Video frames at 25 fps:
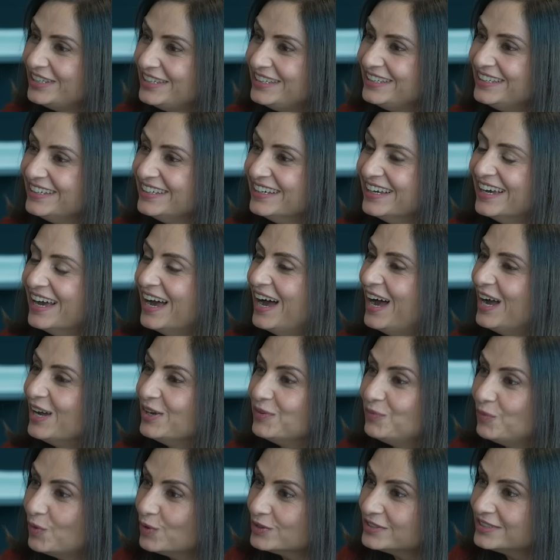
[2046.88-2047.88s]
really? curious.
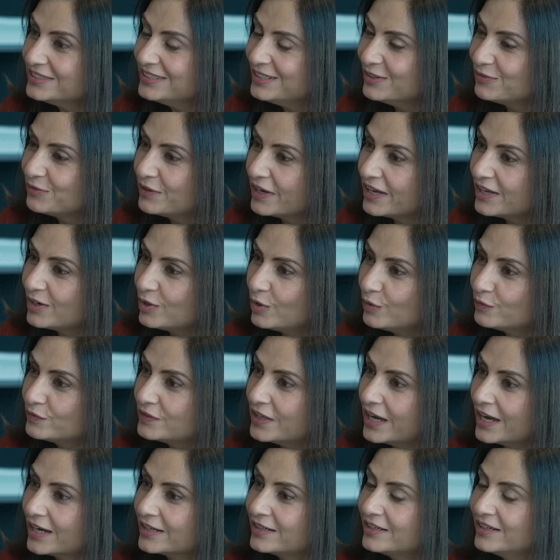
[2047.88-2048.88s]
I wasn't aware of
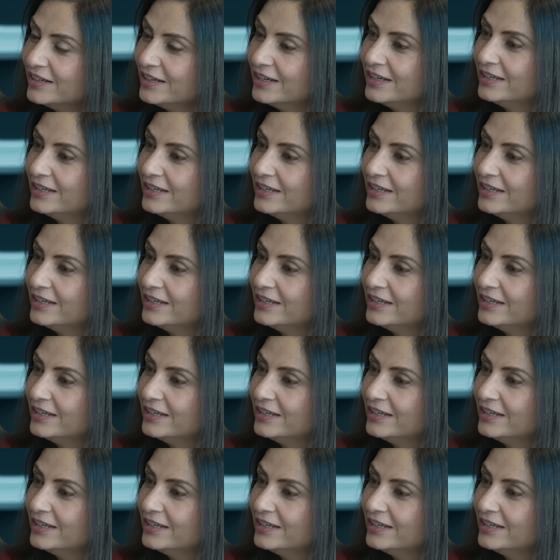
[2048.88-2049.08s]
that.